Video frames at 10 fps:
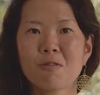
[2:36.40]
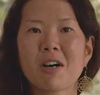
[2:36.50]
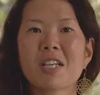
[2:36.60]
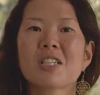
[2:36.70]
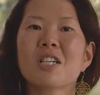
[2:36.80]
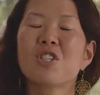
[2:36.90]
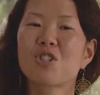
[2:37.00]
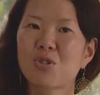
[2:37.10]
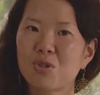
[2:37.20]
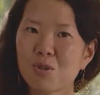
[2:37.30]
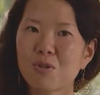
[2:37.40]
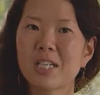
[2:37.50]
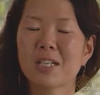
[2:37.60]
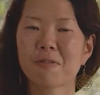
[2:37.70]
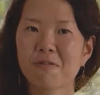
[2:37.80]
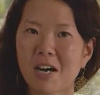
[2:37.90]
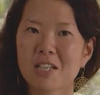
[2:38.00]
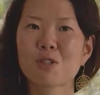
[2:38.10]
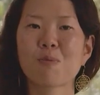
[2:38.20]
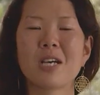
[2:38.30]
rather than just doing a
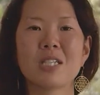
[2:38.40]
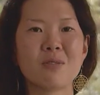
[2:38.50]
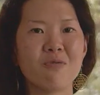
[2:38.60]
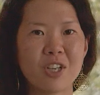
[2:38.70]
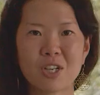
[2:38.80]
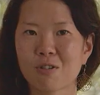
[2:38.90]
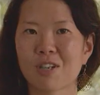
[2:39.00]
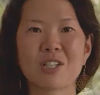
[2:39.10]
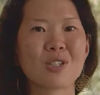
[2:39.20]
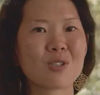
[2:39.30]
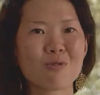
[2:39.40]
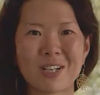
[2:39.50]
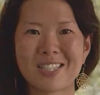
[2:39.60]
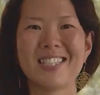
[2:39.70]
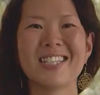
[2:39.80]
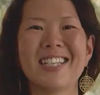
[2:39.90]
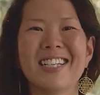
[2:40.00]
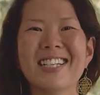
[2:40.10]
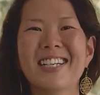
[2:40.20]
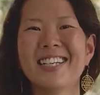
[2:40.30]
fast paced, vigorous,
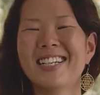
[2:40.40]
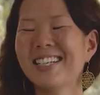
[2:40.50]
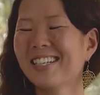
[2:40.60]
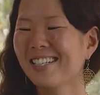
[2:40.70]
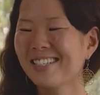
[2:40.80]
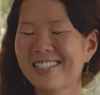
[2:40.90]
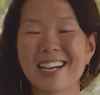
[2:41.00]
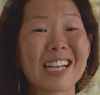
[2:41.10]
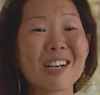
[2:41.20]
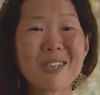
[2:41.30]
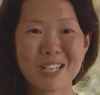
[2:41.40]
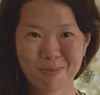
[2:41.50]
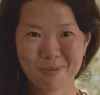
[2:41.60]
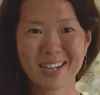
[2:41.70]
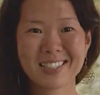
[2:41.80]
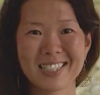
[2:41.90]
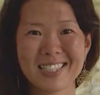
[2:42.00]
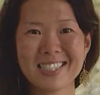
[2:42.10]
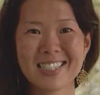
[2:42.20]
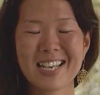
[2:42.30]
sweaty, dynamic
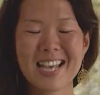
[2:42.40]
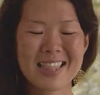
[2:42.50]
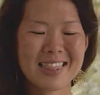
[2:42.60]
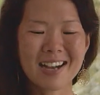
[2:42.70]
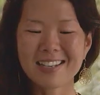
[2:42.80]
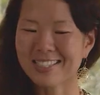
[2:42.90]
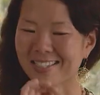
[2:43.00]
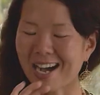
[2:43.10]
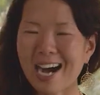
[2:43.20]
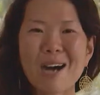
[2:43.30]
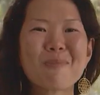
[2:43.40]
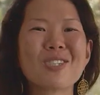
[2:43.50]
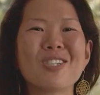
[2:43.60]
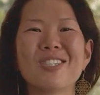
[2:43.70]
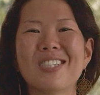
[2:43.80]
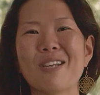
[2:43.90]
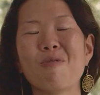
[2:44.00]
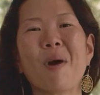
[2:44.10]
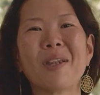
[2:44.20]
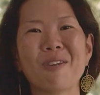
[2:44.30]
practice. That is absolutely
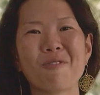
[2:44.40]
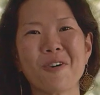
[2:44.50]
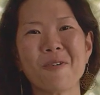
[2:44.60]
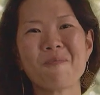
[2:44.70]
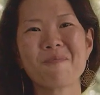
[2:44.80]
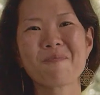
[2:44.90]
wonderful.